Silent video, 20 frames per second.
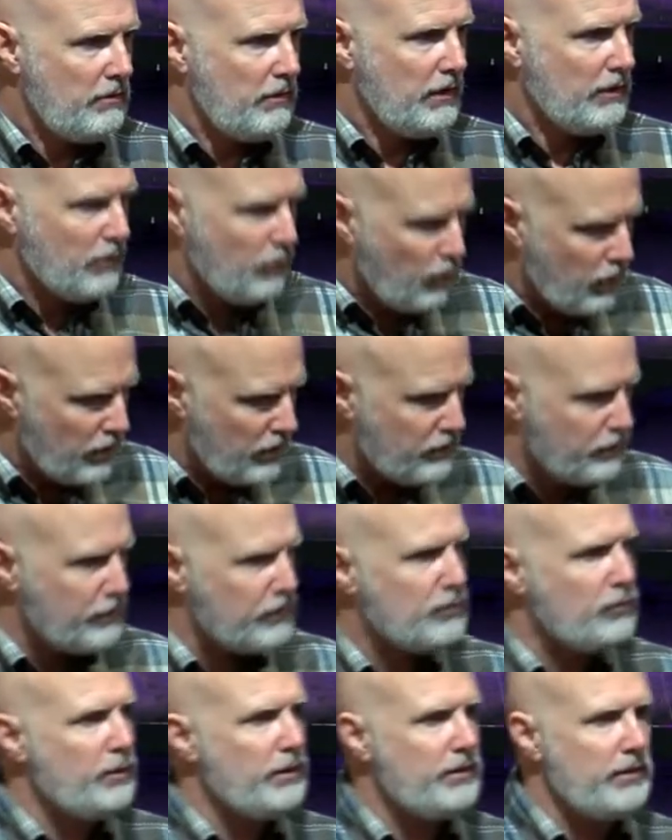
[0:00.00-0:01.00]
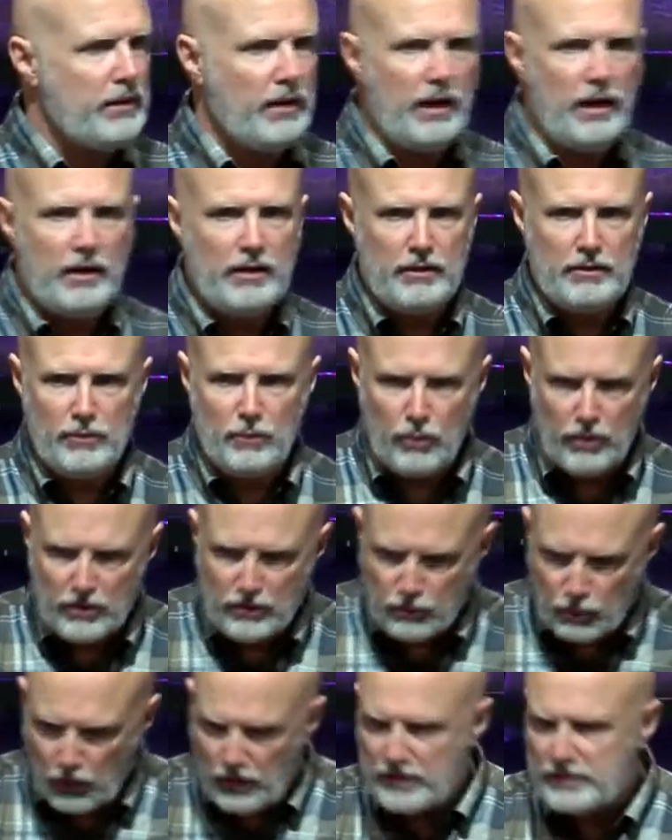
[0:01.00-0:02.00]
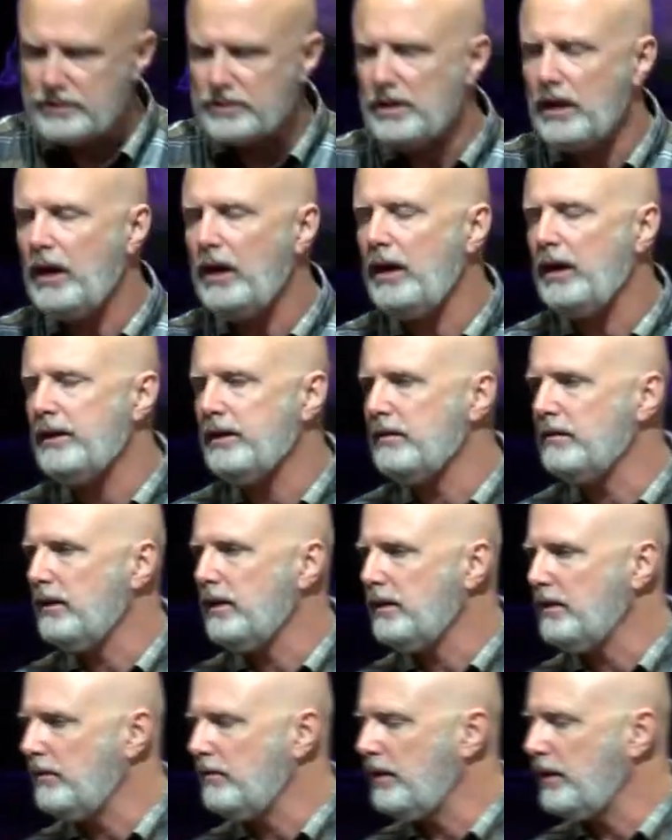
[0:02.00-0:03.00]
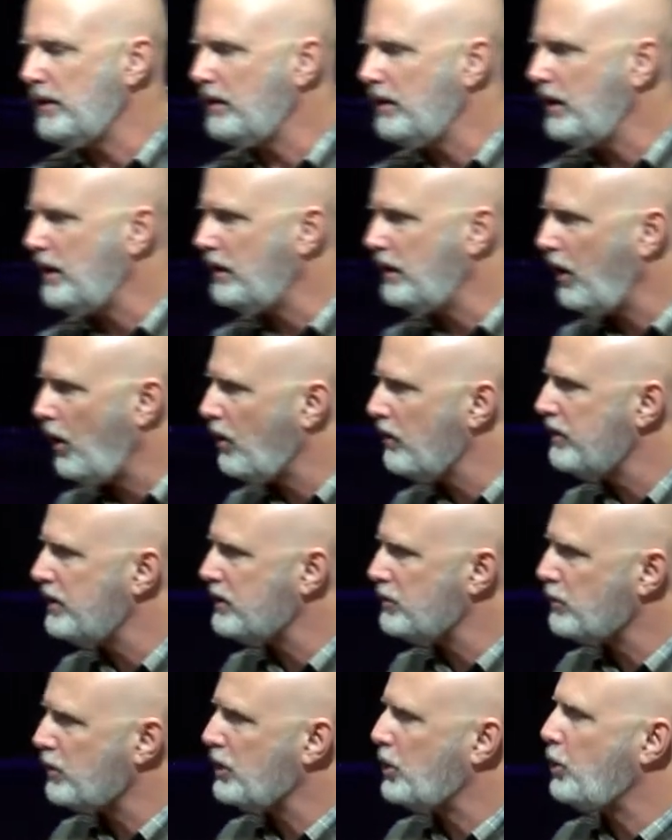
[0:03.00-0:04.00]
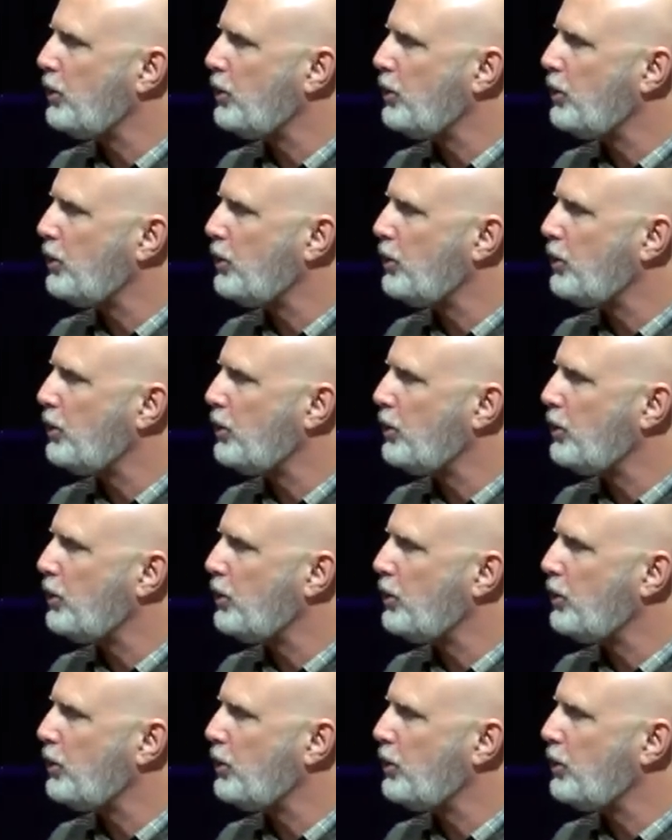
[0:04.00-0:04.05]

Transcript: And the Word was with God, and the Word was God, and, and, and, and all things were